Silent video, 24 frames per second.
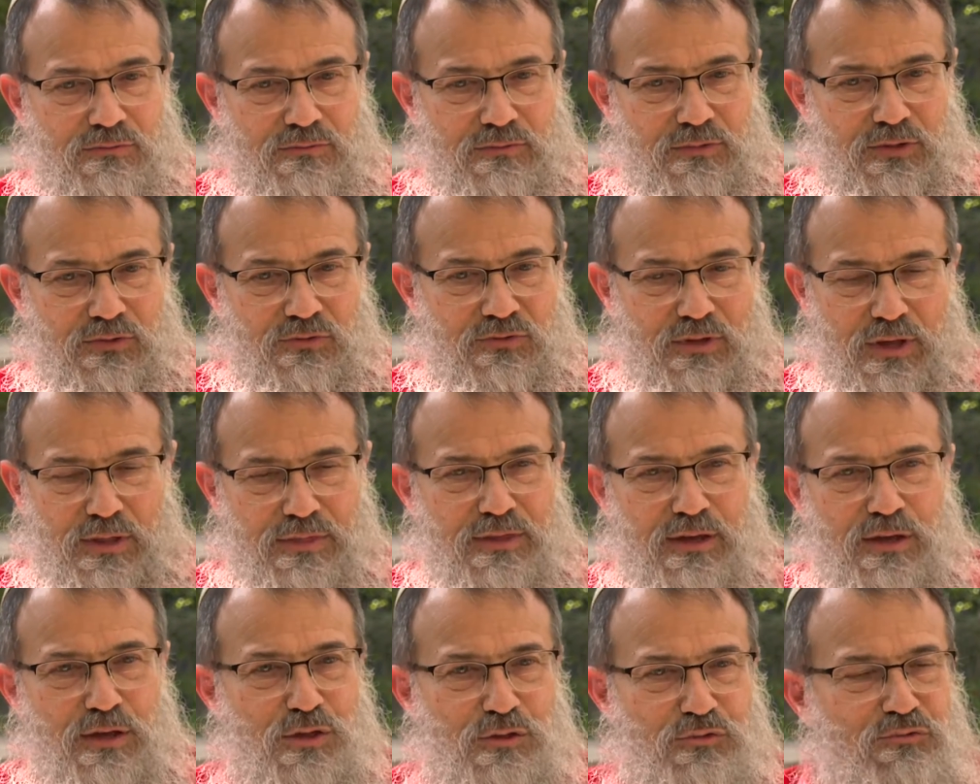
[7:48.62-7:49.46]
There's
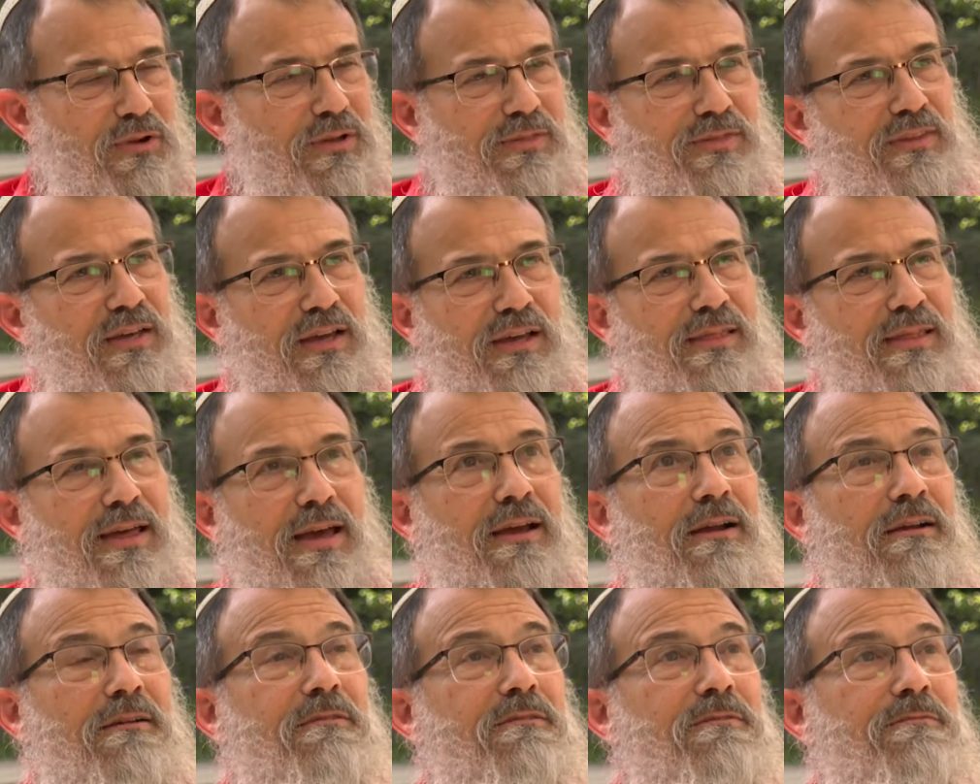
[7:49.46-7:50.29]
nothing threatening
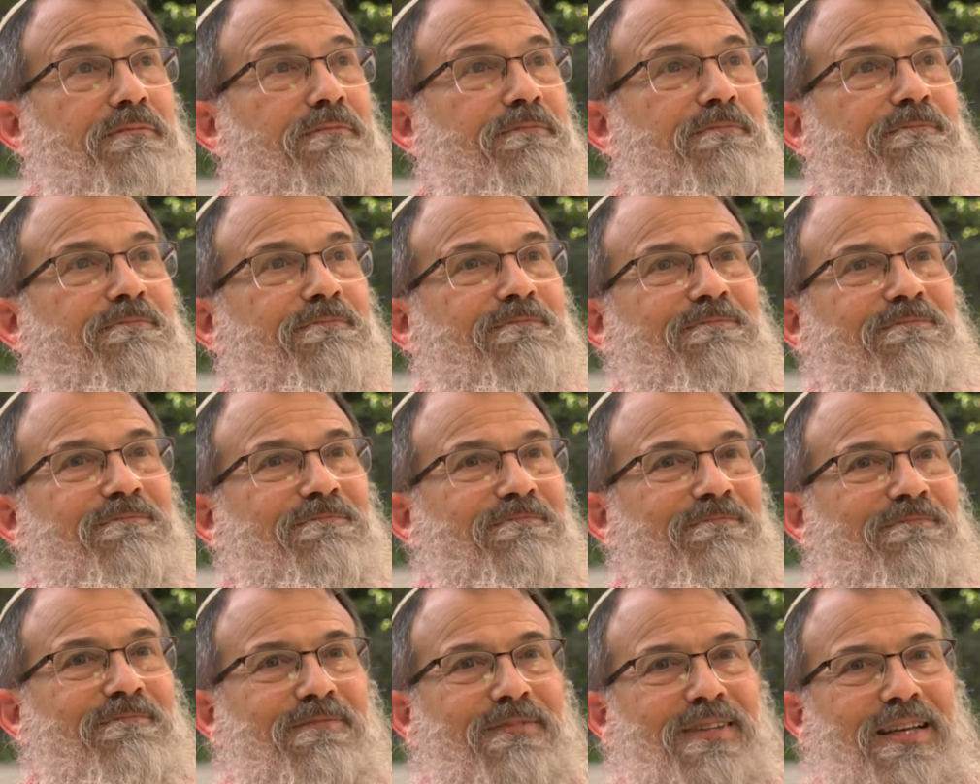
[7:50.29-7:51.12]
there.
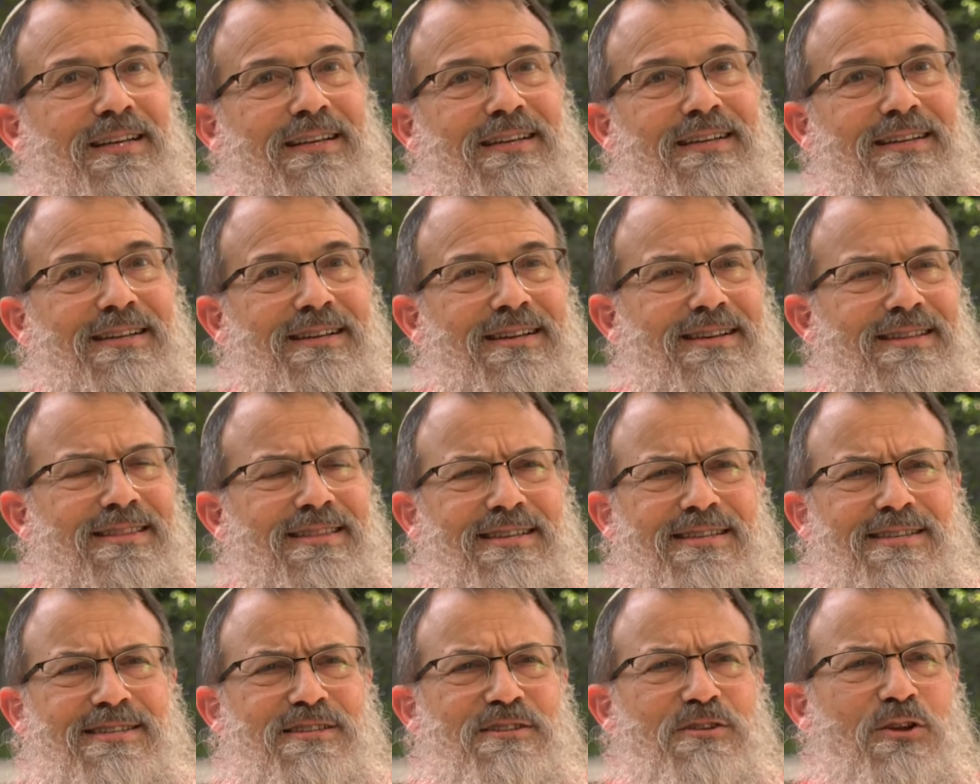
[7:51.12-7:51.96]

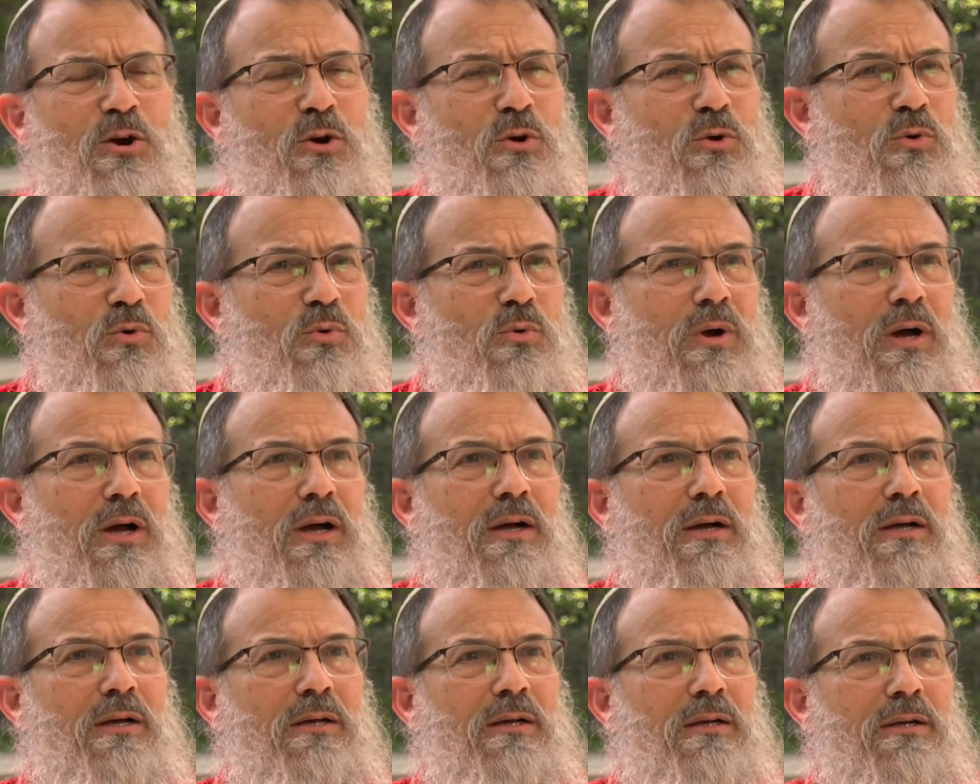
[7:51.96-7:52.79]
There's
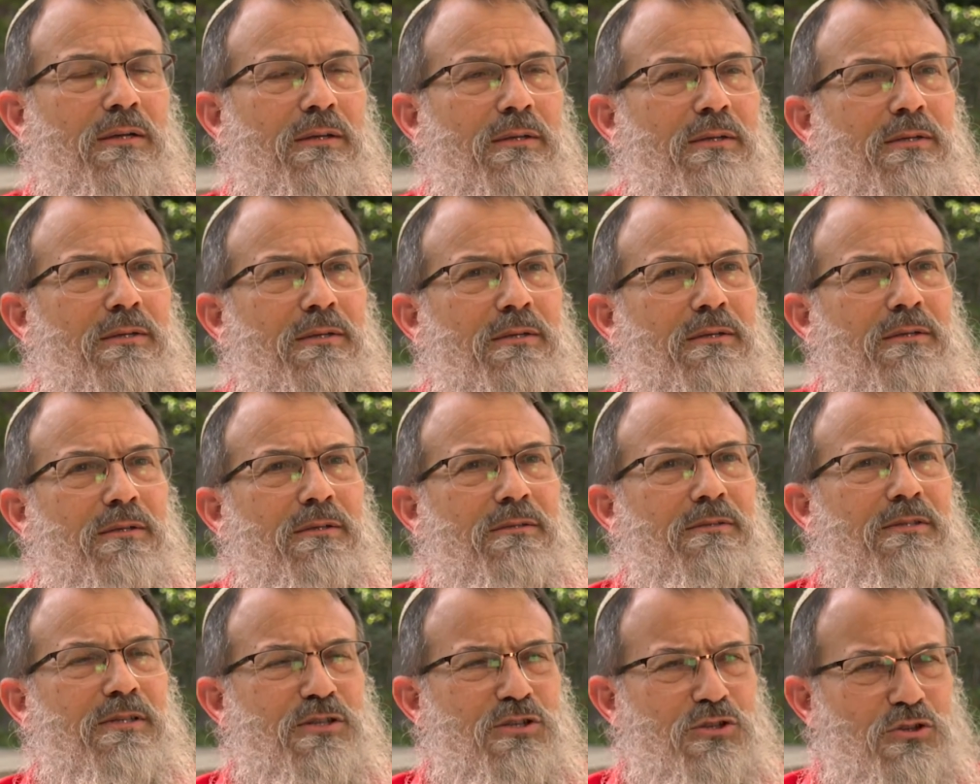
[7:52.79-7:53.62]
no
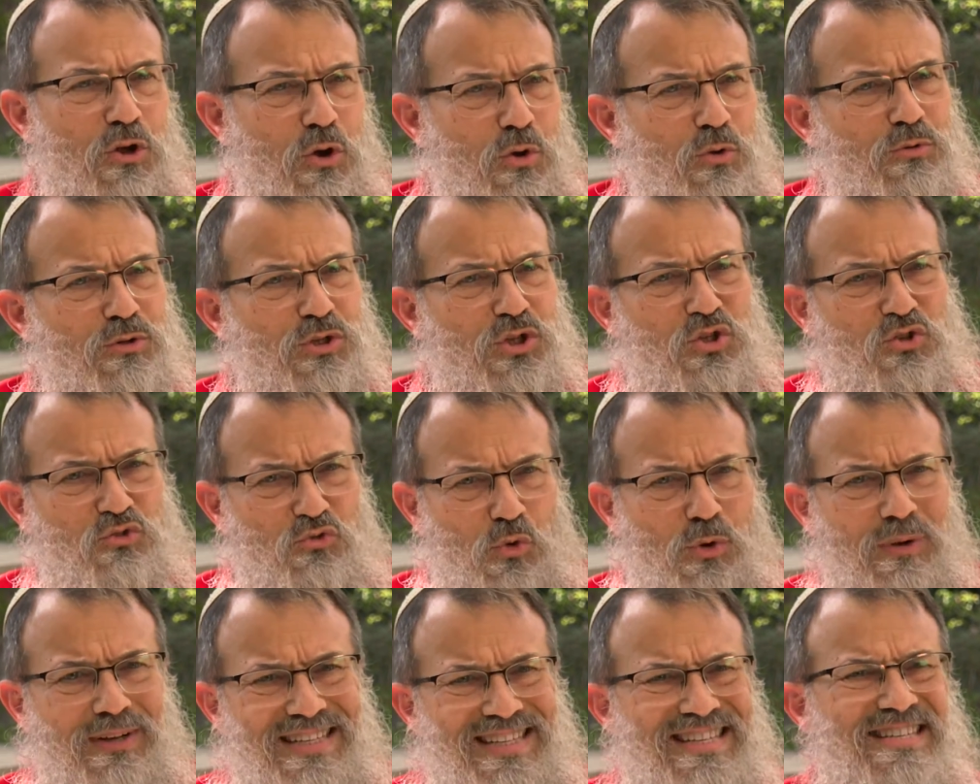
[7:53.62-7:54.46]

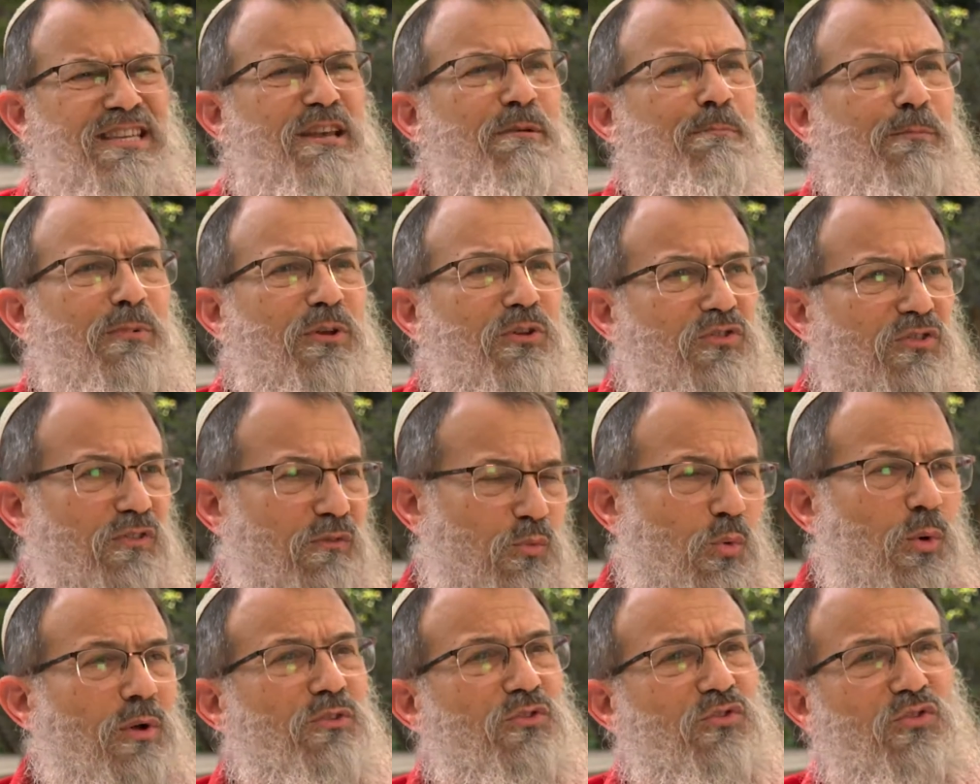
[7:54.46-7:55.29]
strong symbols of
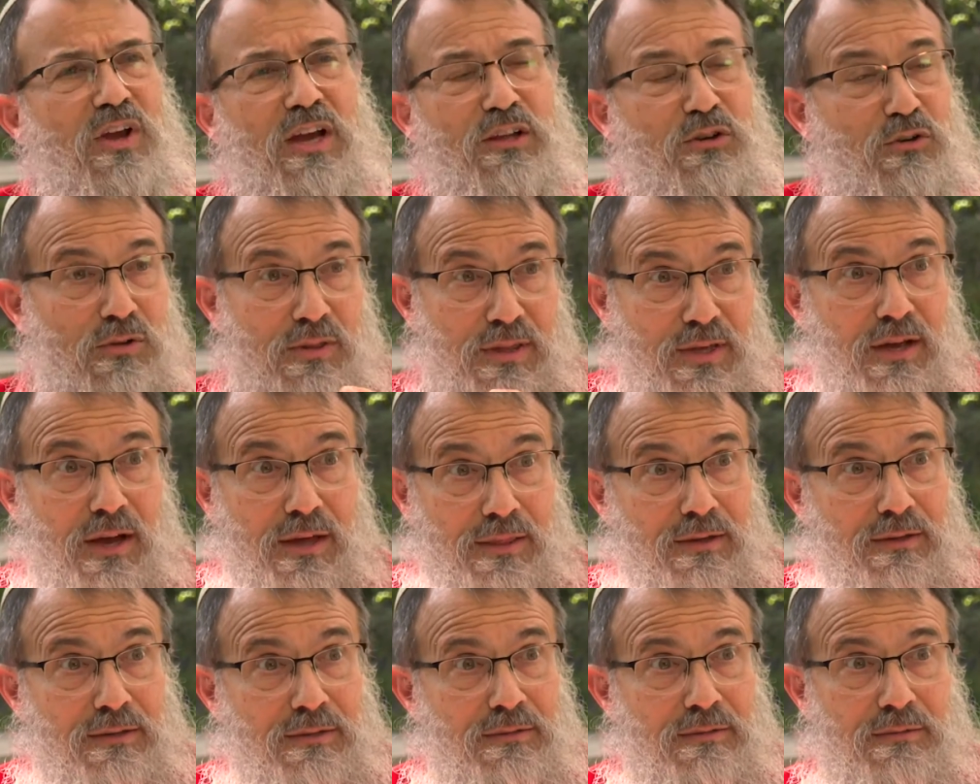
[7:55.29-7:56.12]
one side or the
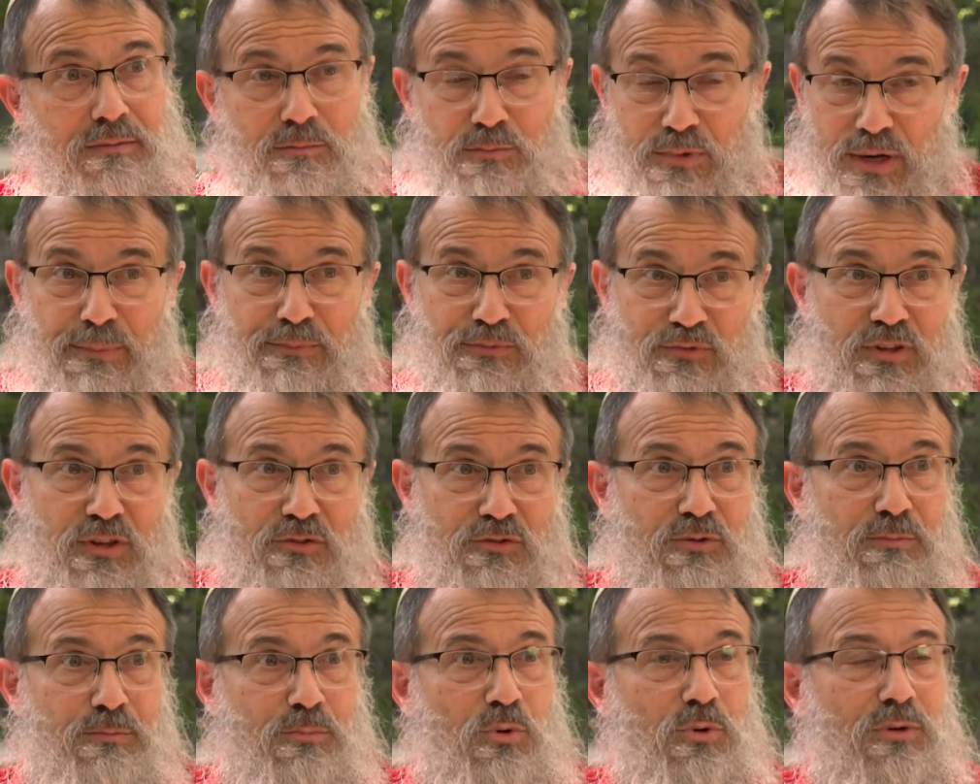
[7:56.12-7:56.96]
other. Perhaps
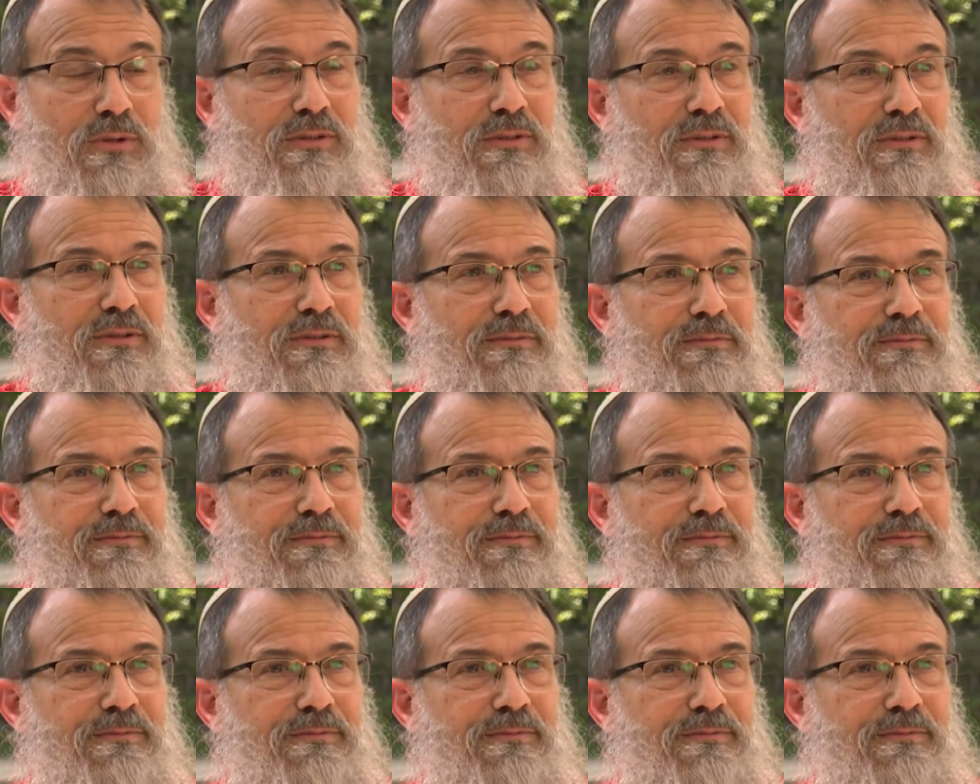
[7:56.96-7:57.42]
that's important.